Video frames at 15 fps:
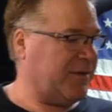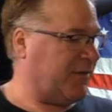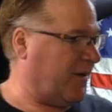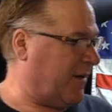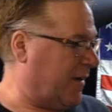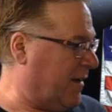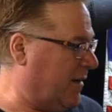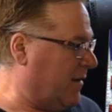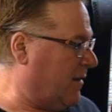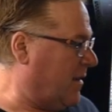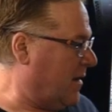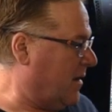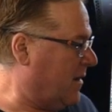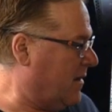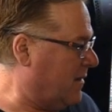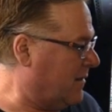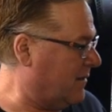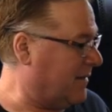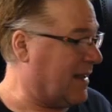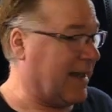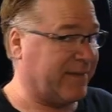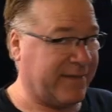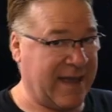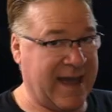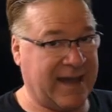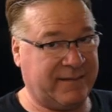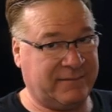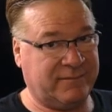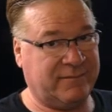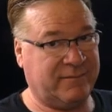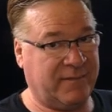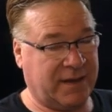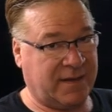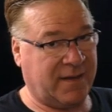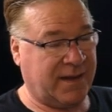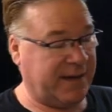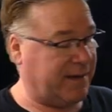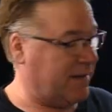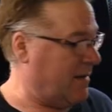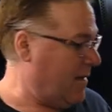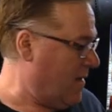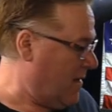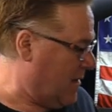material. Not that, McLean.